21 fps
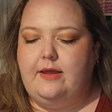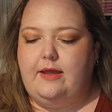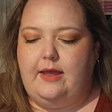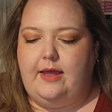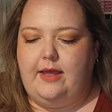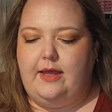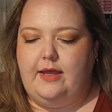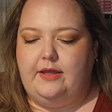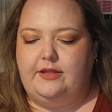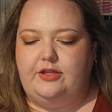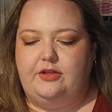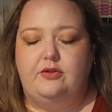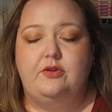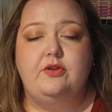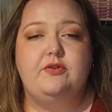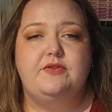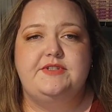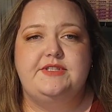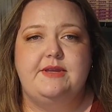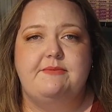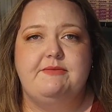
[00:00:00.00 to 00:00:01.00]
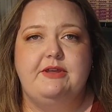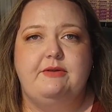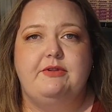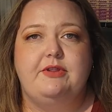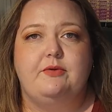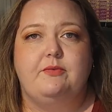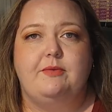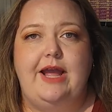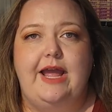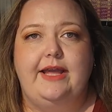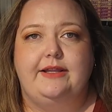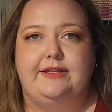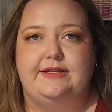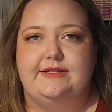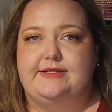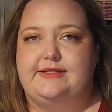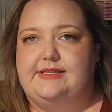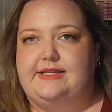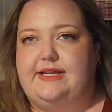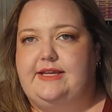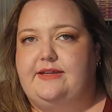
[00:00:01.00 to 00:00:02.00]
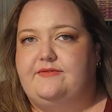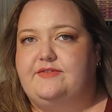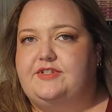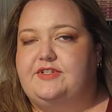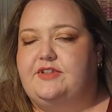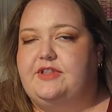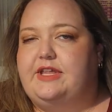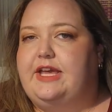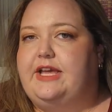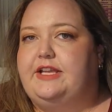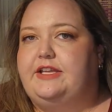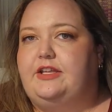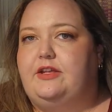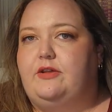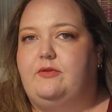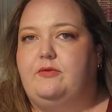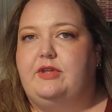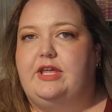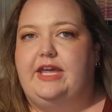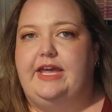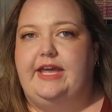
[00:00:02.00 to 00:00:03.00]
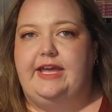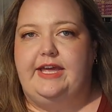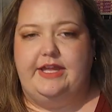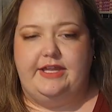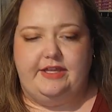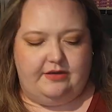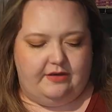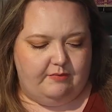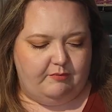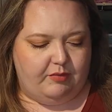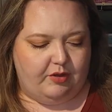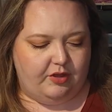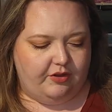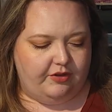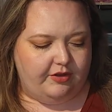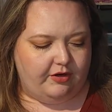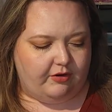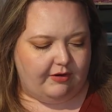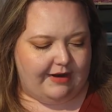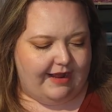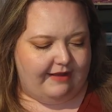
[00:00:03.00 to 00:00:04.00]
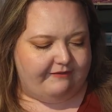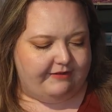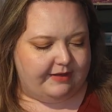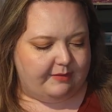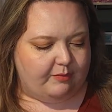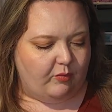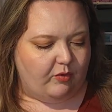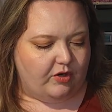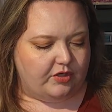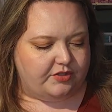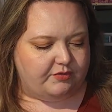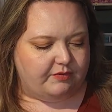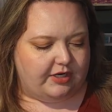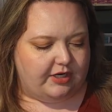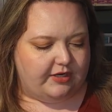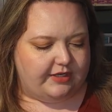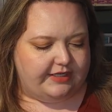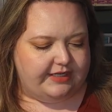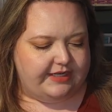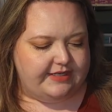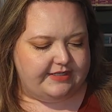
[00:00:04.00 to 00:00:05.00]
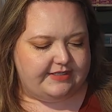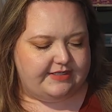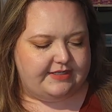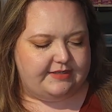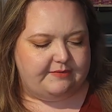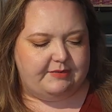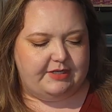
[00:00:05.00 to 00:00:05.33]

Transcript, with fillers: uh, you use something with a raglan sleeve so that you can pull the graphic more to where it needs to